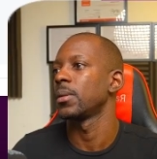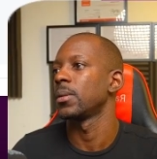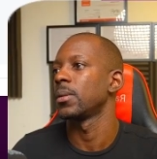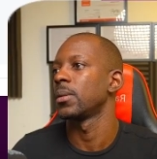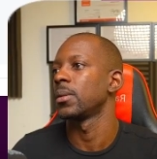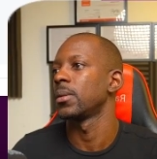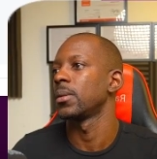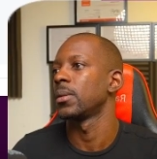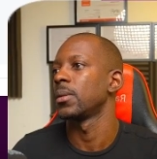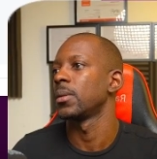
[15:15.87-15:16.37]

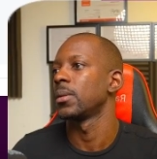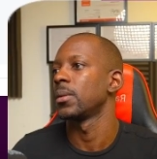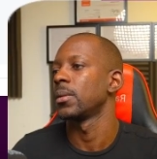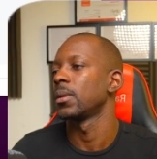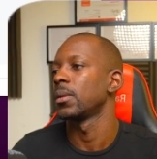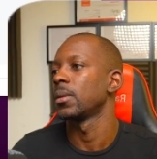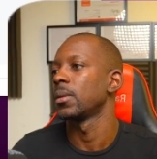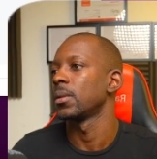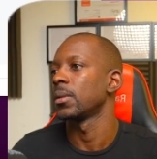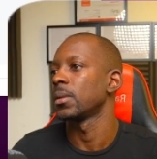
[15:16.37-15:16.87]

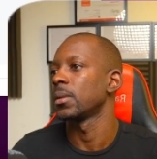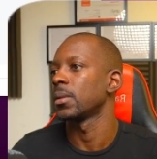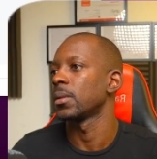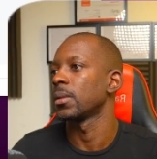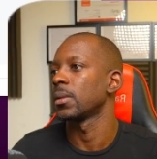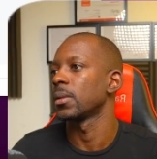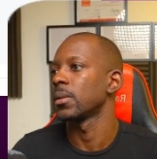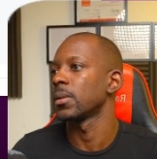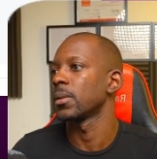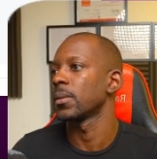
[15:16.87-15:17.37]

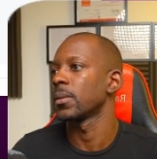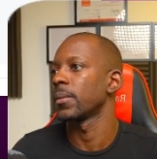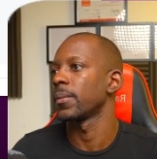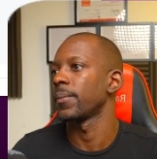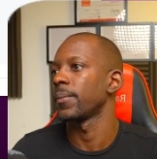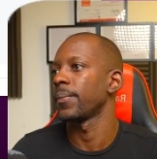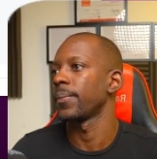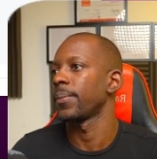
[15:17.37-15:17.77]
Nothing is said.